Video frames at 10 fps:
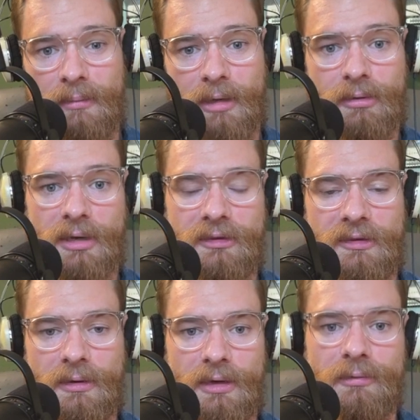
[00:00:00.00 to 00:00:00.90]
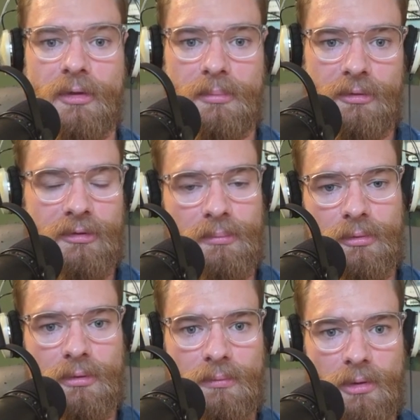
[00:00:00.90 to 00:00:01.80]
My criteria for the most
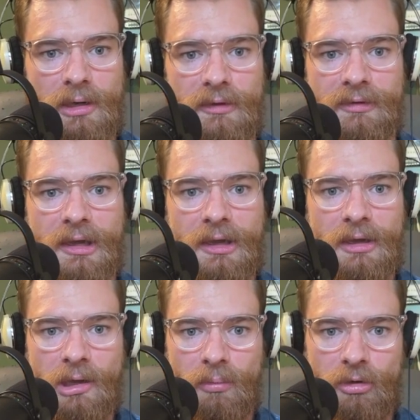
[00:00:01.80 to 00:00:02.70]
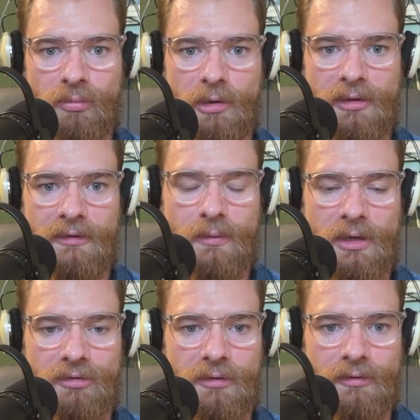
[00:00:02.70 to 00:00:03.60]
important one is which one of these
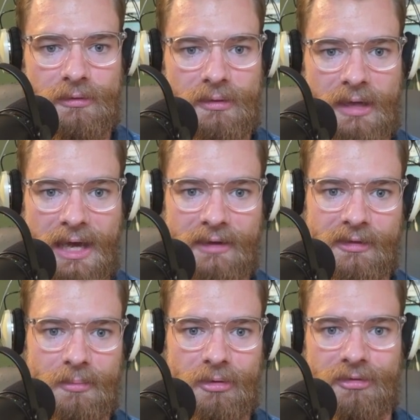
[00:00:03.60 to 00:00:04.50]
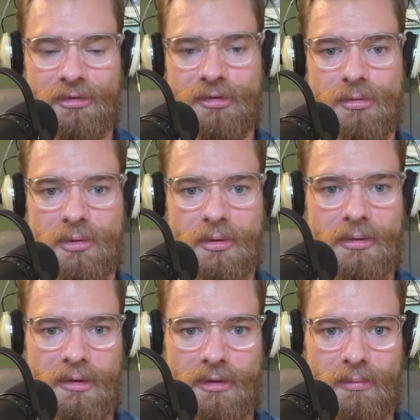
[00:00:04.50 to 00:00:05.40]
questions has the most to do with all
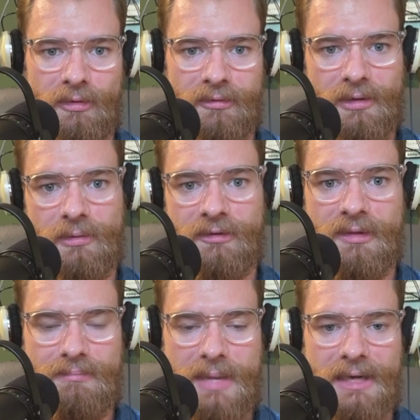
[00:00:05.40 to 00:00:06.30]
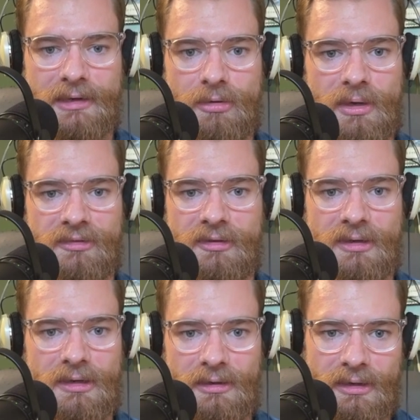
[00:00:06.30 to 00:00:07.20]
the other ones? Like what's the meta question
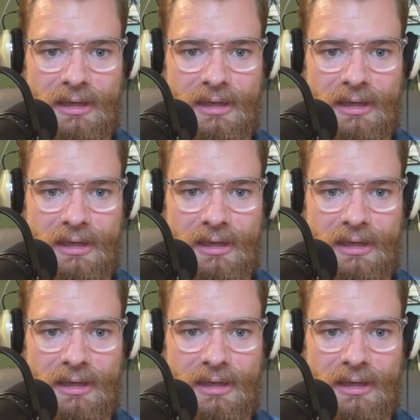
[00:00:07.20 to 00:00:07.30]
here?